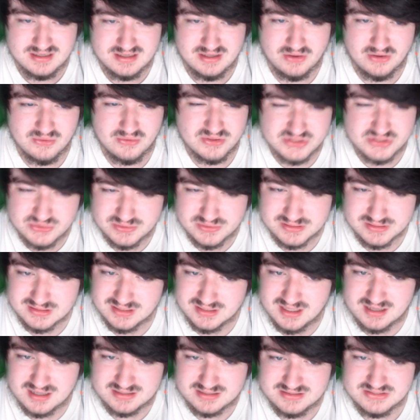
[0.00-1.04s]
In order to
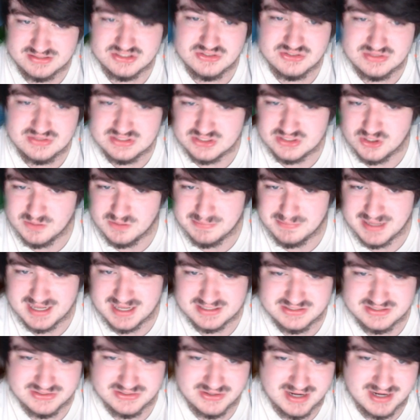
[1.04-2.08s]
unlock this, you need to go
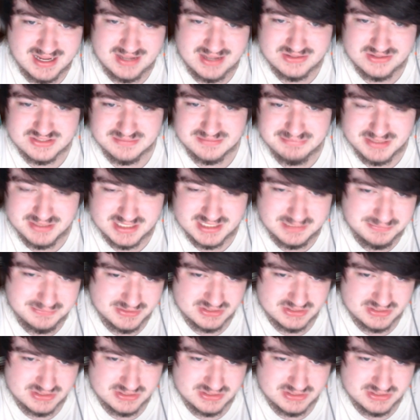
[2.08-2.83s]
back to your house and pick up